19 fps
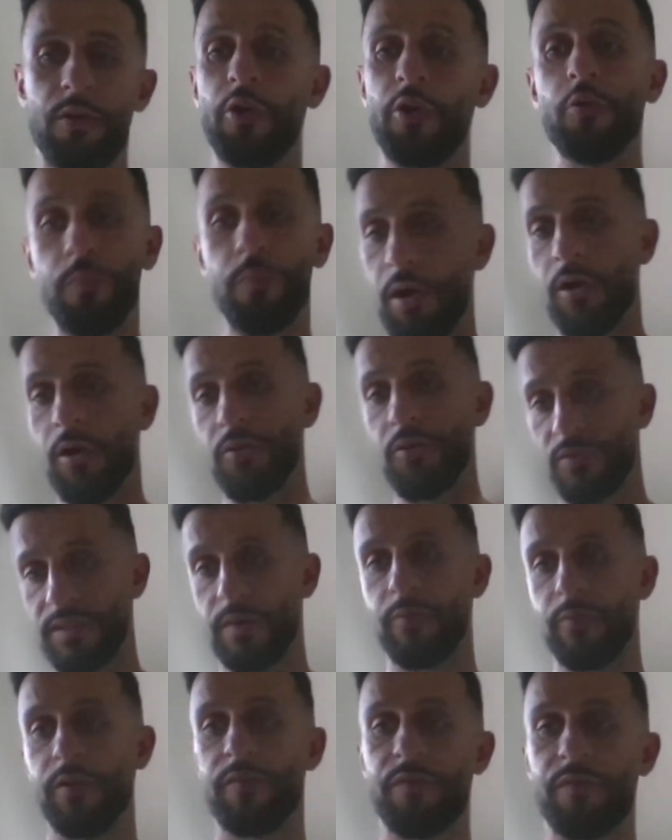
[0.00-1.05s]
or you borrow
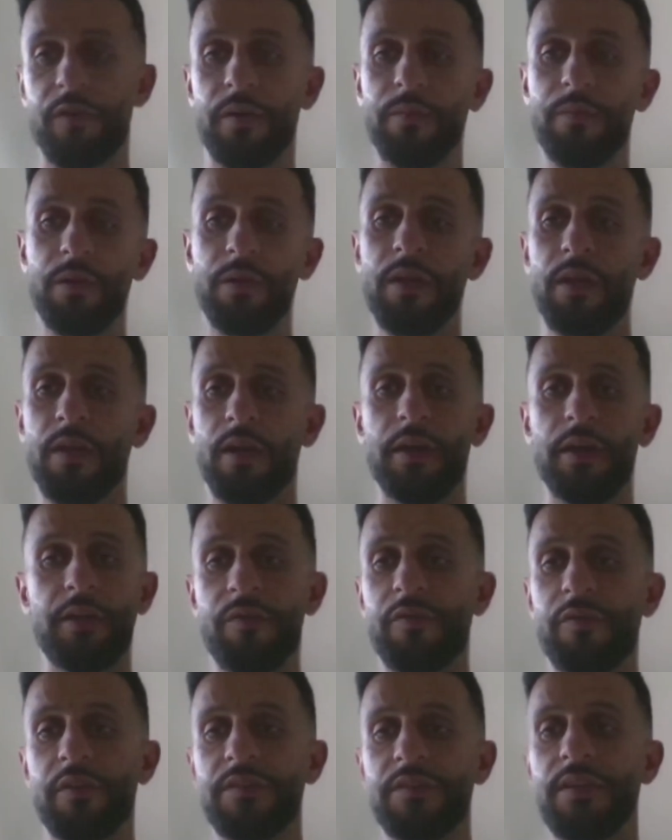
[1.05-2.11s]
someone from a
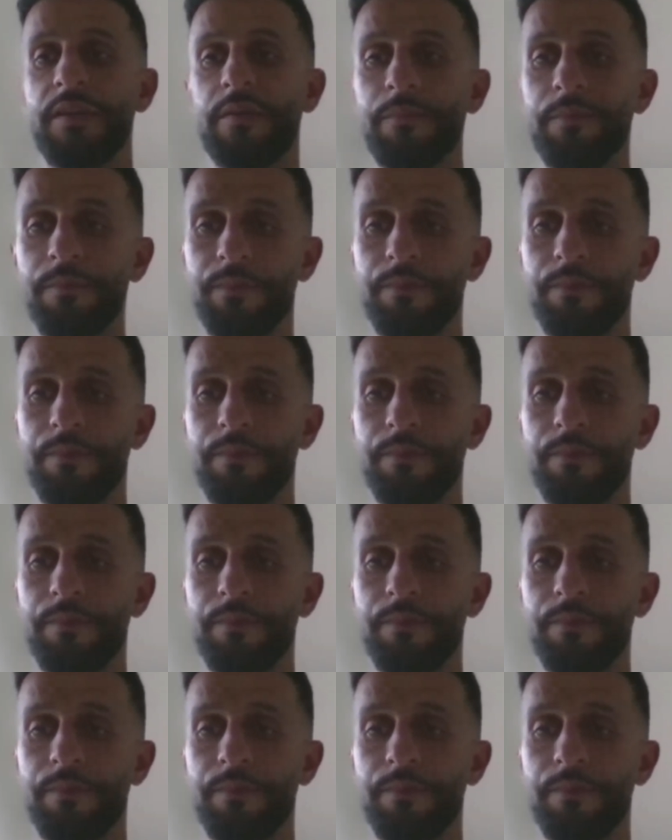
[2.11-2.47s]
different team.